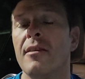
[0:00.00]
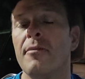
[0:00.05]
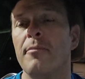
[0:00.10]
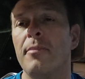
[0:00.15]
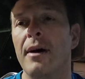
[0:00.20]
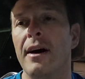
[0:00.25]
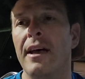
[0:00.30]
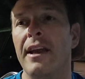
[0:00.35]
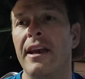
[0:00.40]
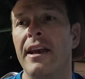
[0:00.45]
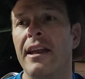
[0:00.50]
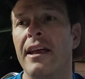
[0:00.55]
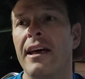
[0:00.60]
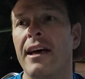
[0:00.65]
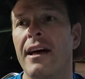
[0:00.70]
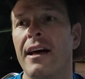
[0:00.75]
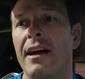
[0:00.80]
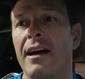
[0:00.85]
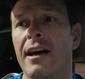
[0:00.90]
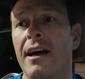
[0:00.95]
but
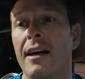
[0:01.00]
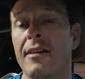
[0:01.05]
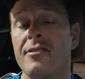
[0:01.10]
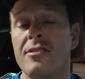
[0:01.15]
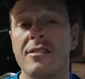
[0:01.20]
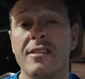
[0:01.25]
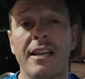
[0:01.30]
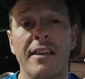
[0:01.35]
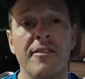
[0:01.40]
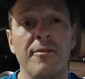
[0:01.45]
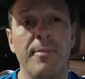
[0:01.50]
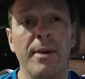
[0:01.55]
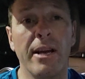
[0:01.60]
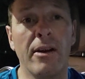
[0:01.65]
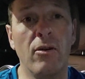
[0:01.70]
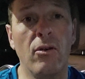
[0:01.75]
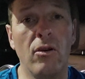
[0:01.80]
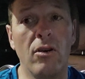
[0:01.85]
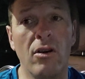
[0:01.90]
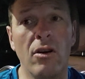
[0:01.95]
I was just letting the big
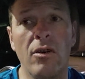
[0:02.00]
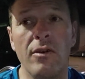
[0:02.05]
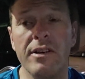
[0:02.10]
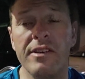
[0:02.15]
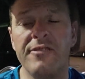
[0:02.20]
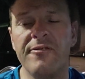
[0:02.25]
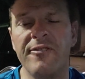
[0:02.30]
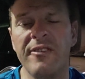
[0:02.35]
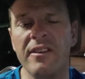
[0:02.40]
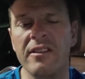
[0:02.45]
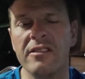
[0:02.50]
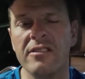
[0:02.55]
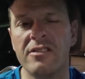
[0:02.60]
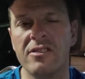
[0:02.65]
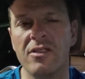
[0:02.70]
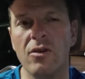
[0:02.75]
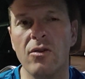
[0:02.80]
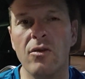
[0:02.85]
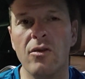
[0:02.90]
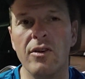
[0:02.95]
colt go. He's feeling
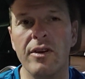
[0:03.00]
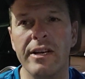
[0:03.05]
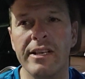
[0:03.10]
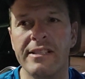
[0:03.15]
so good.